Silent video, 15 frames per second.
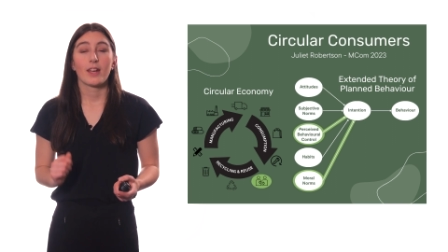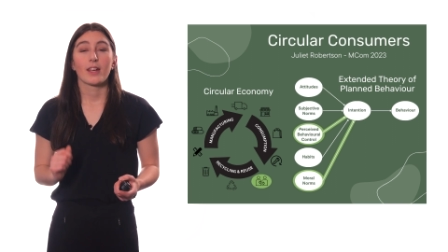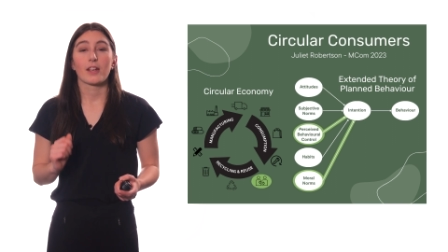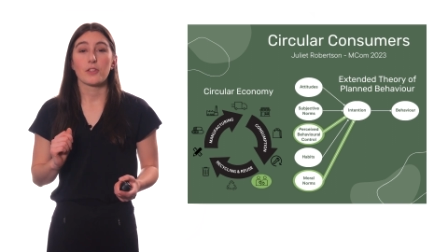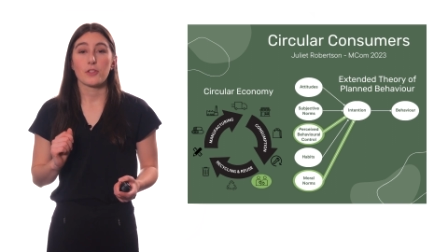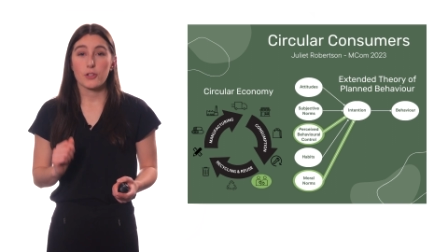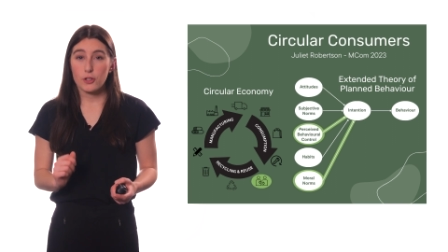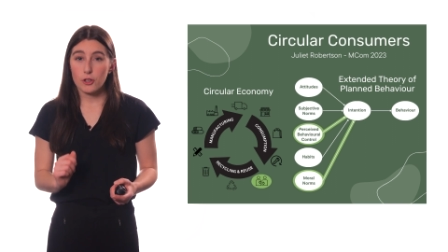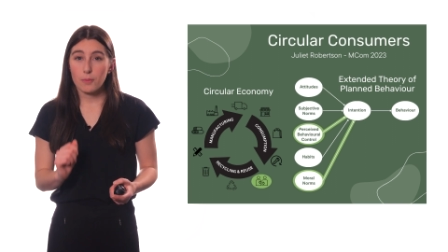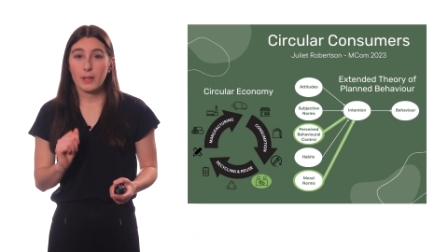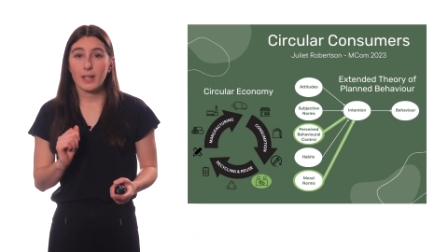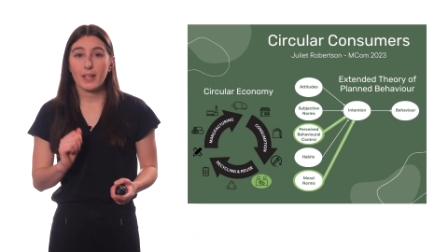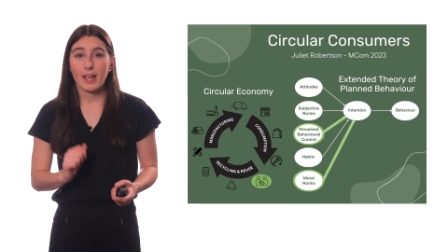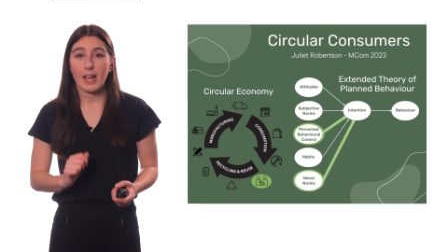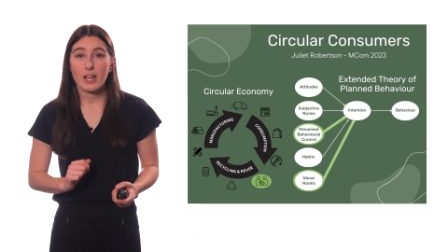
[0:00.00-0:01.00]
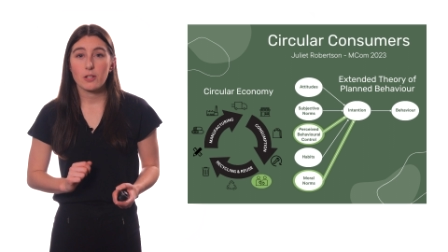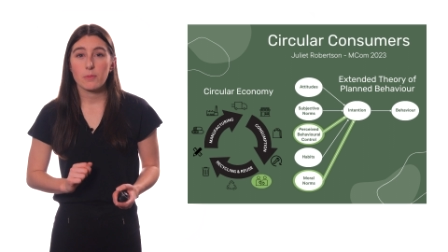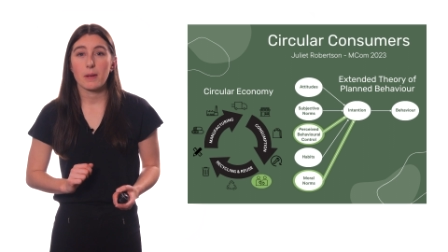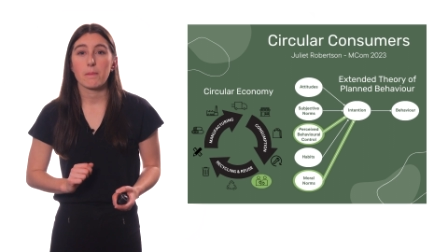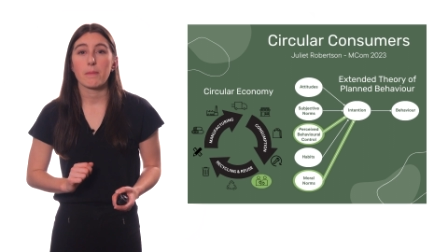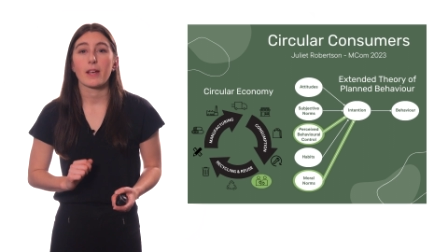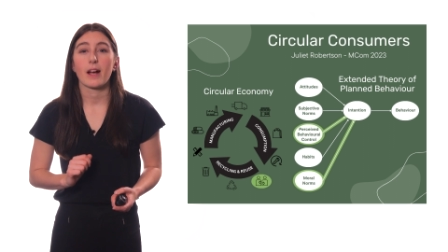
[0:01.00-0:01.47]
Consumer
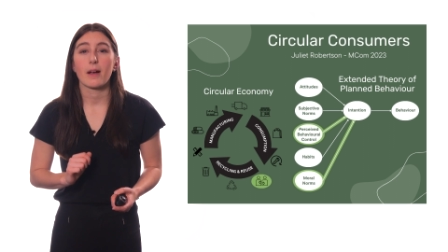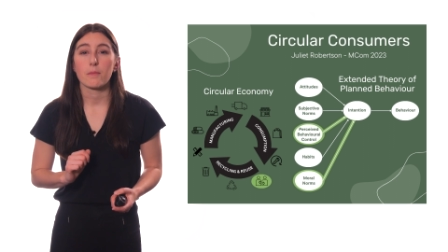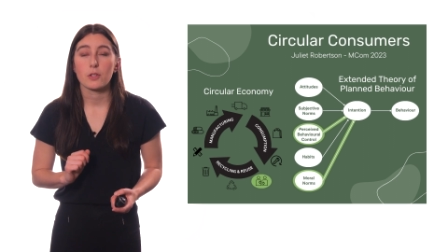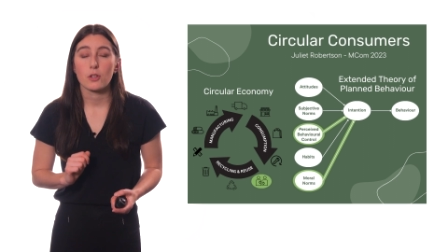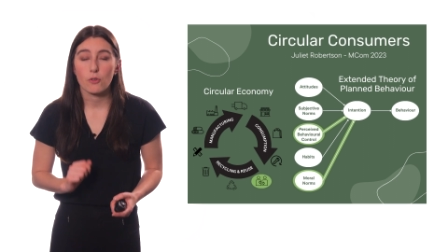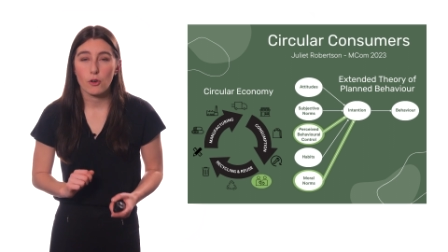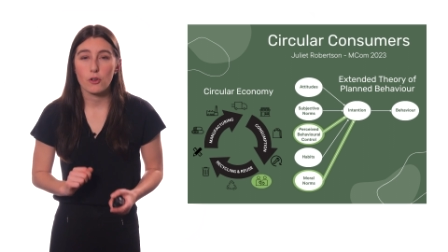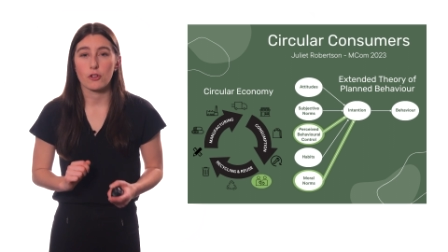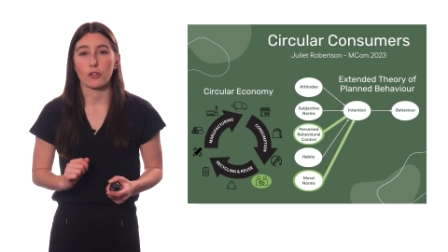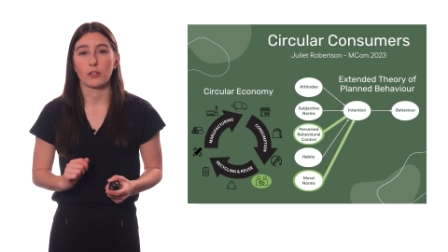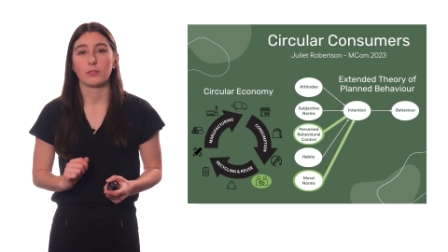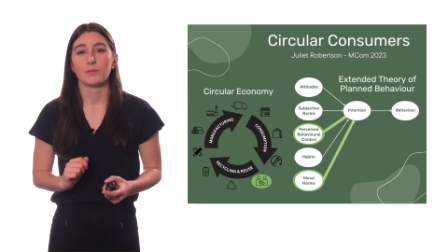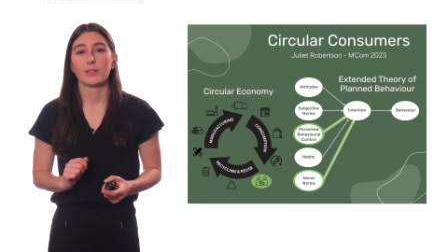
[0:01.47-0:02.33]
engagement becomes crucial.